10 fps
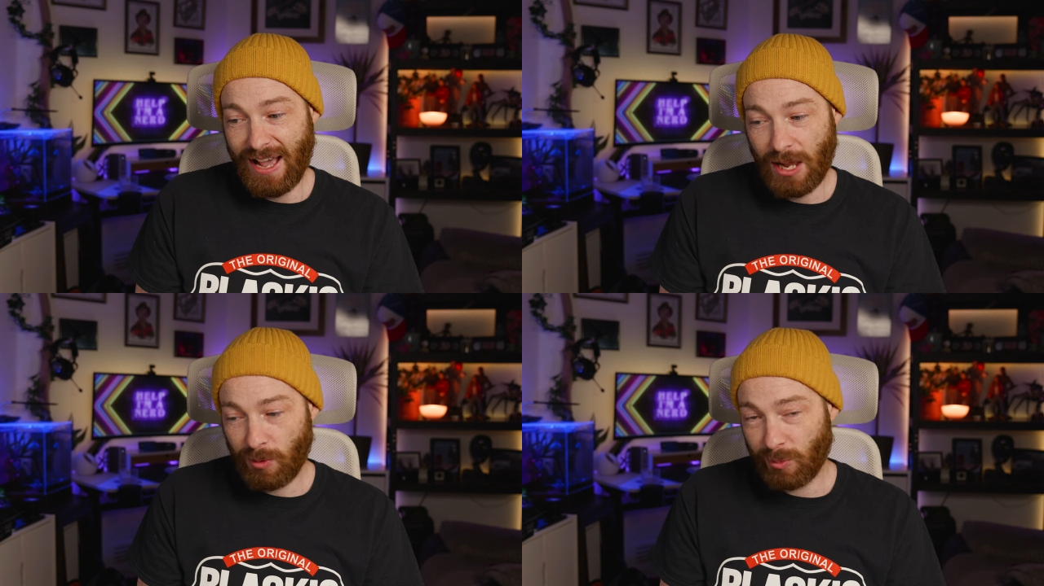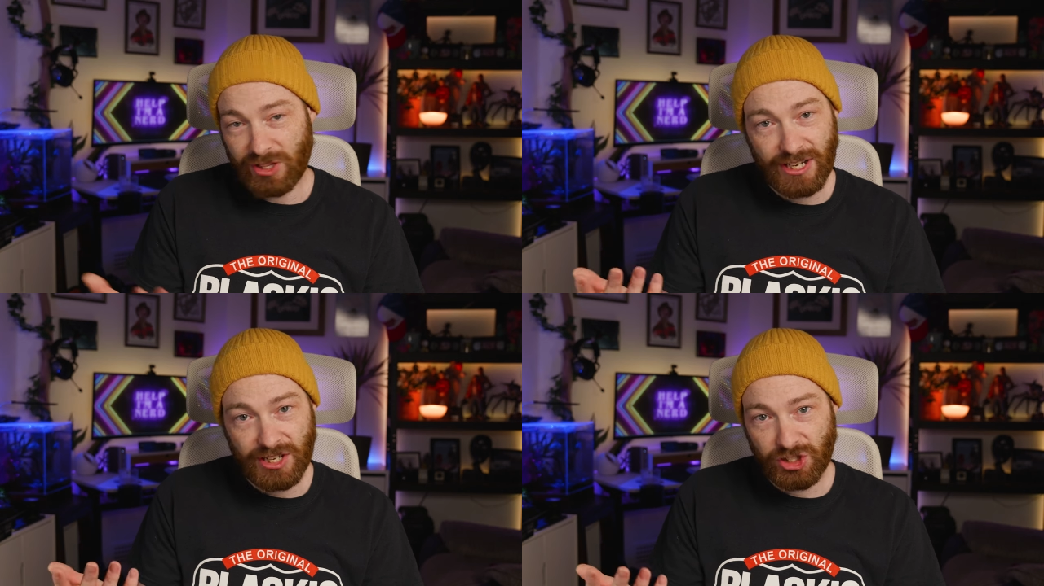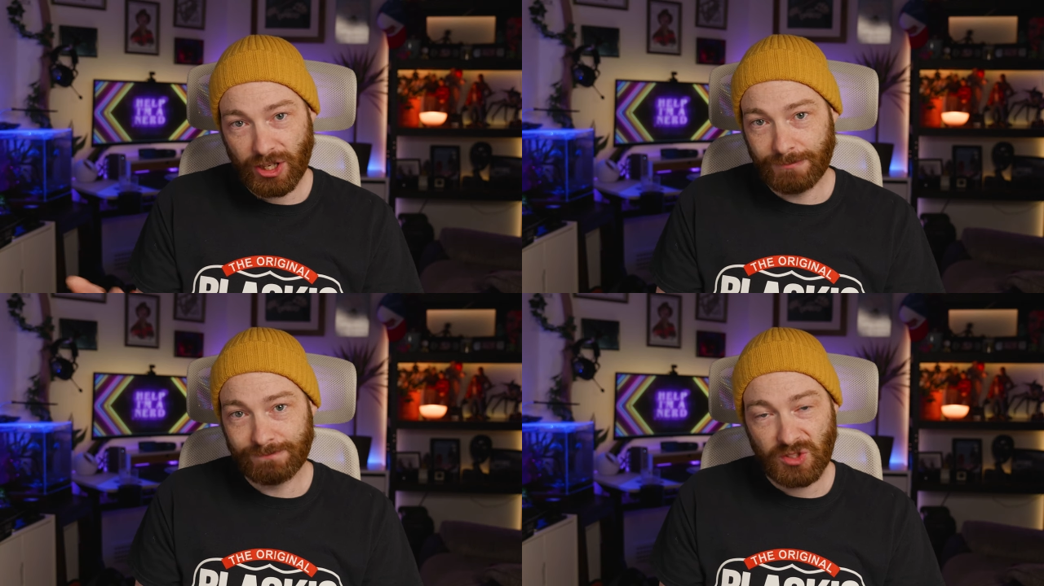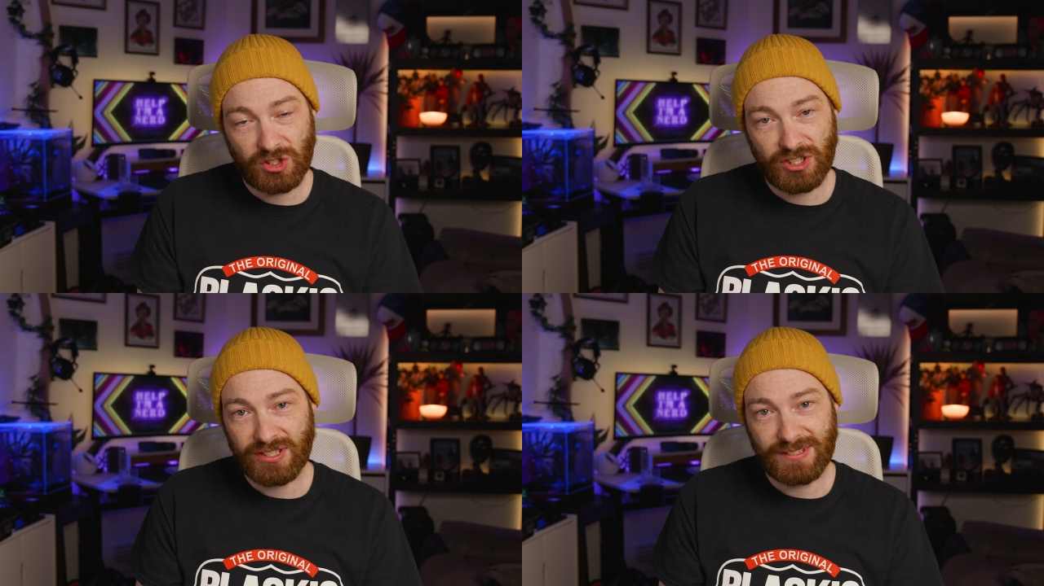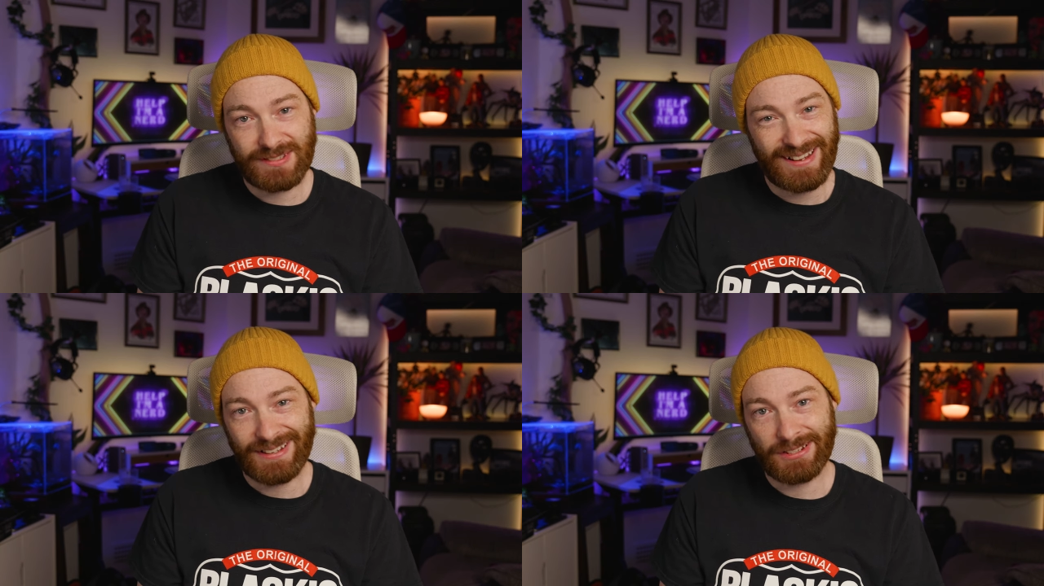I went with a Ninja just
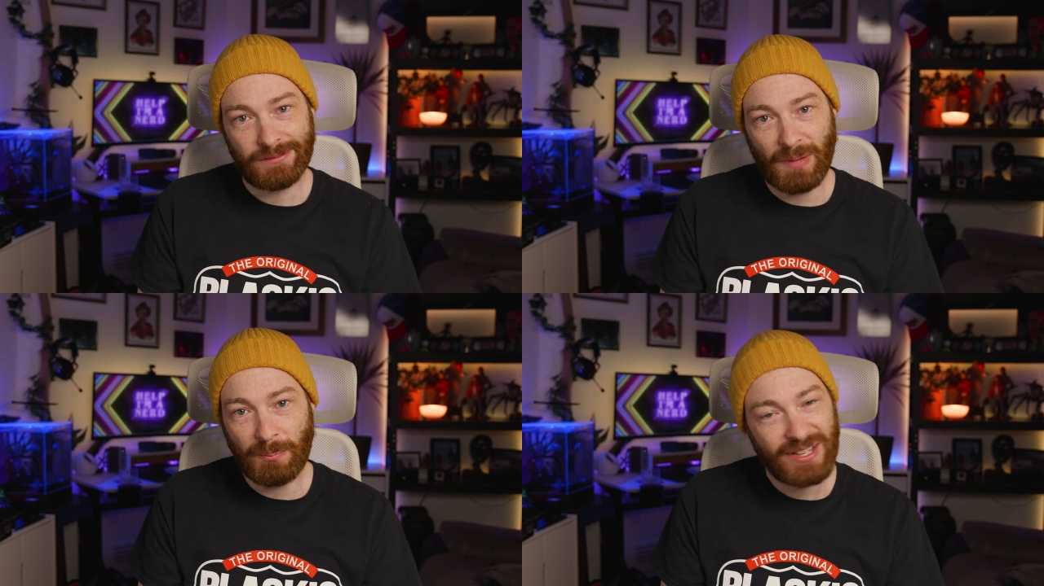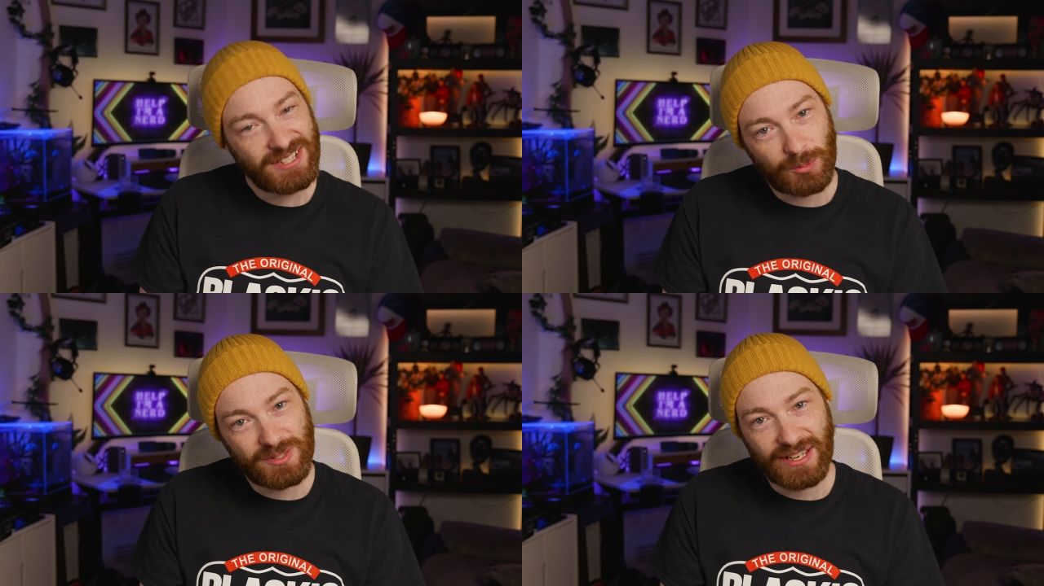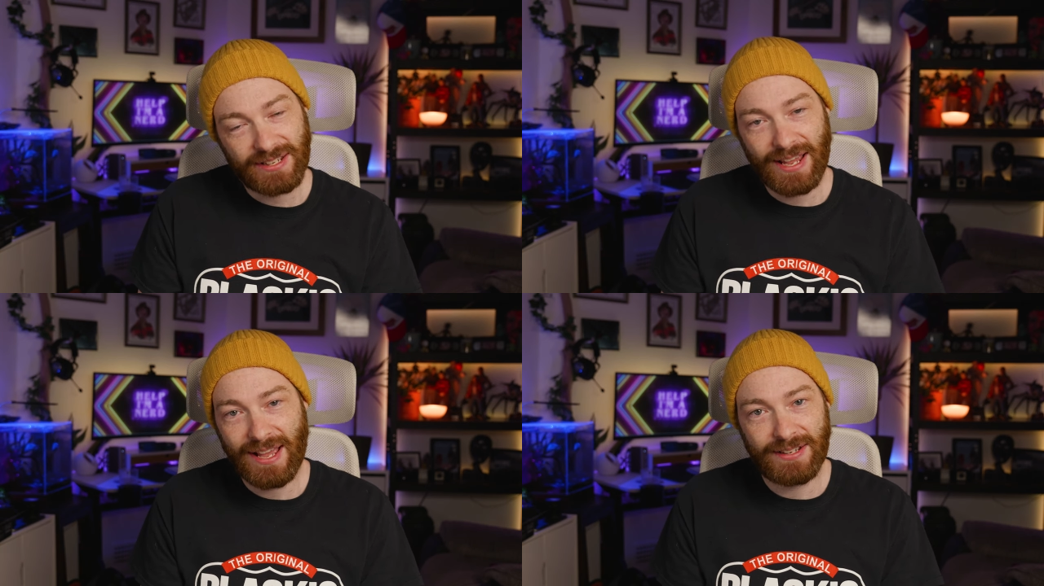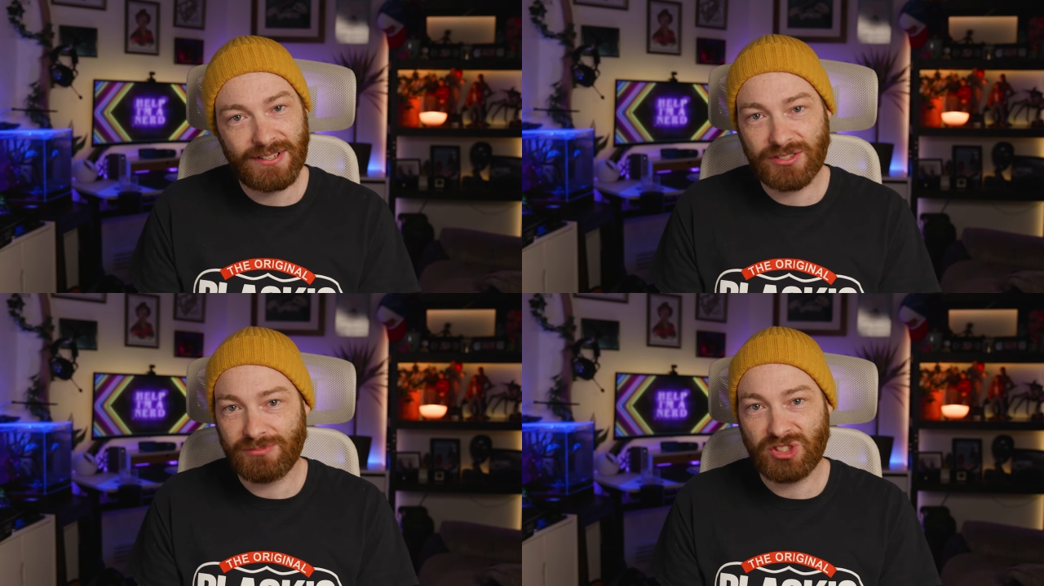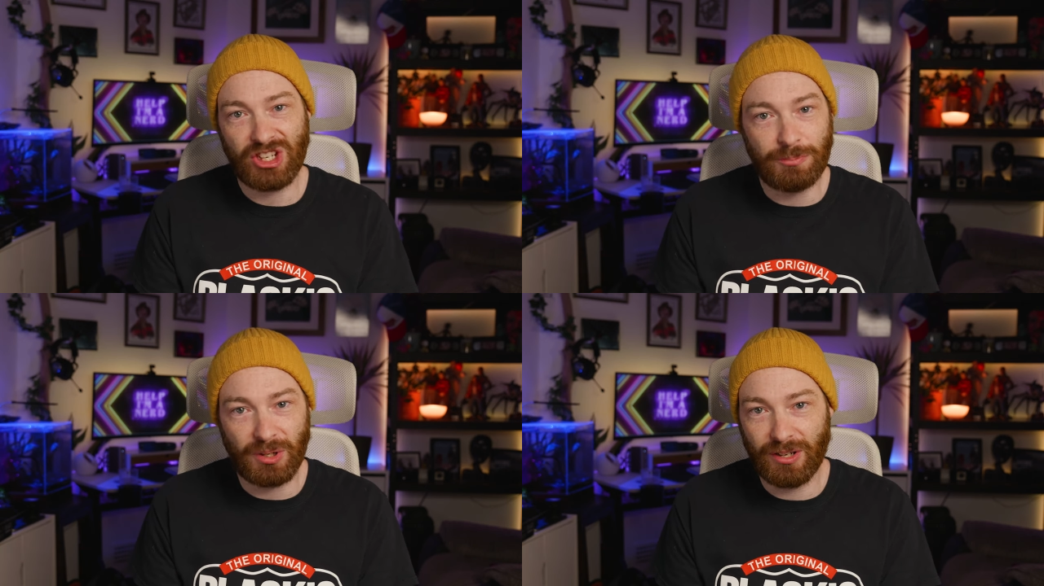because I picked it up secondhand,
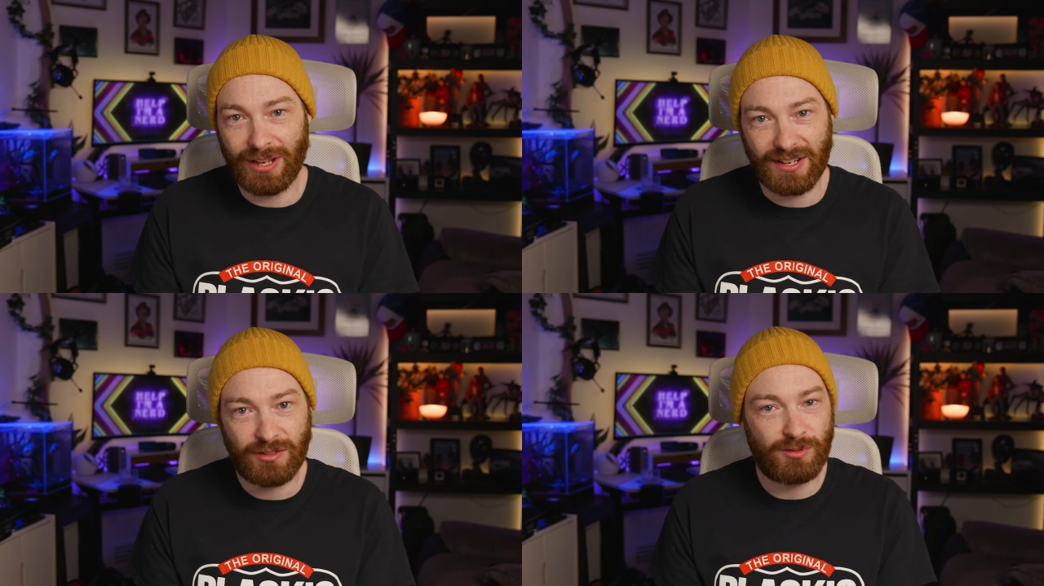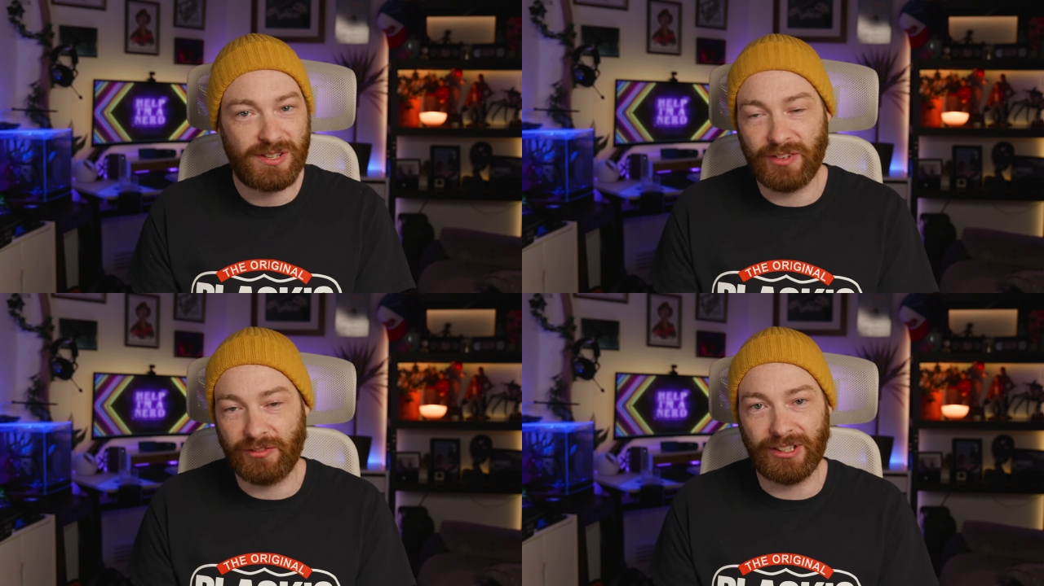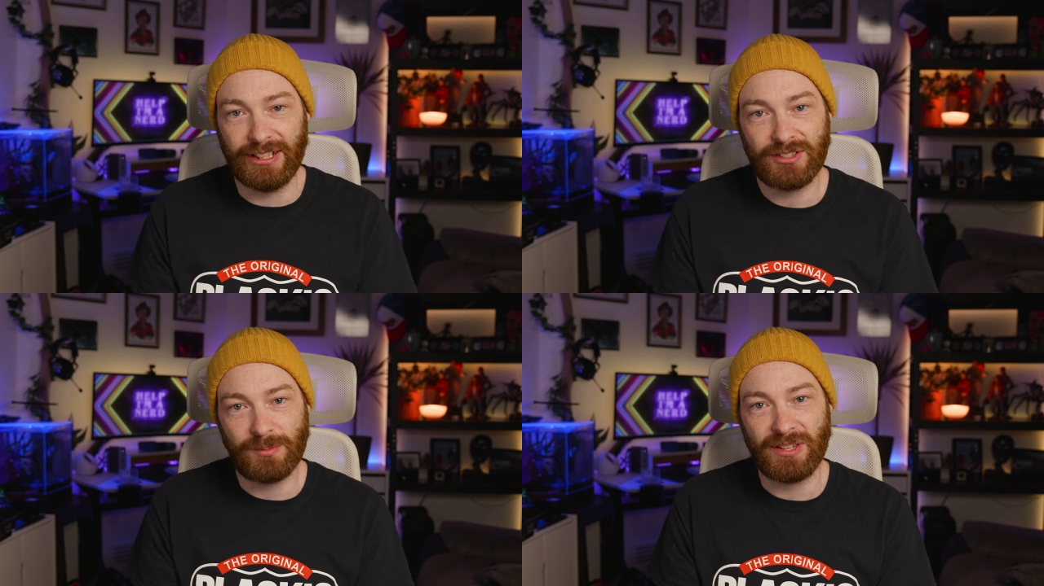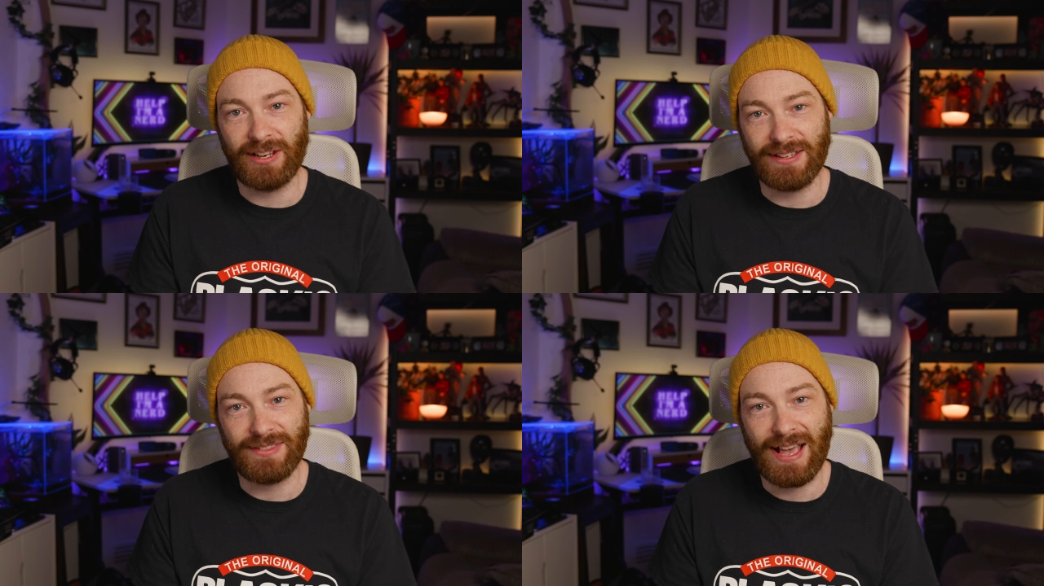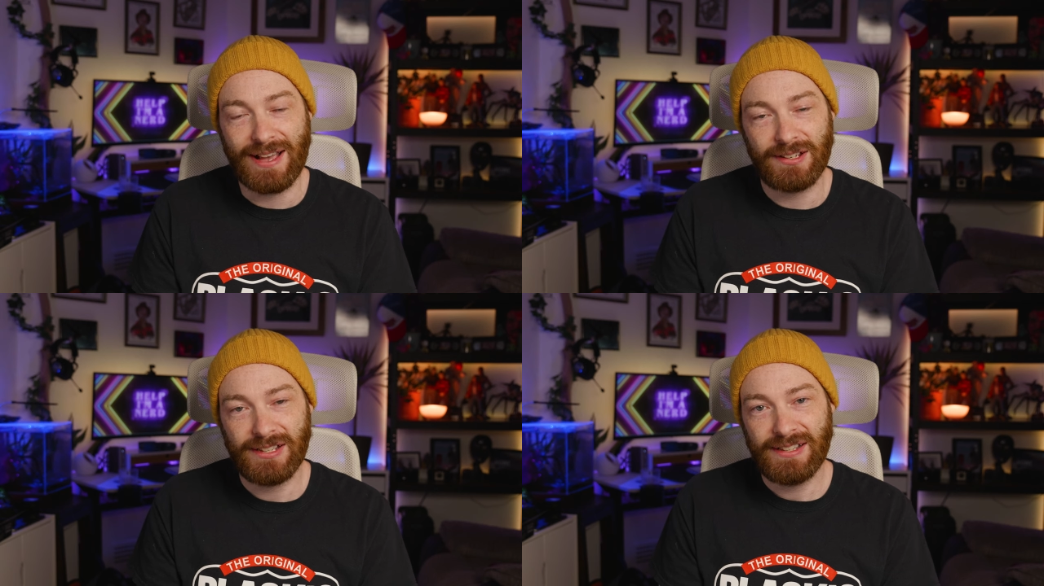cheaper, like $350, something like that.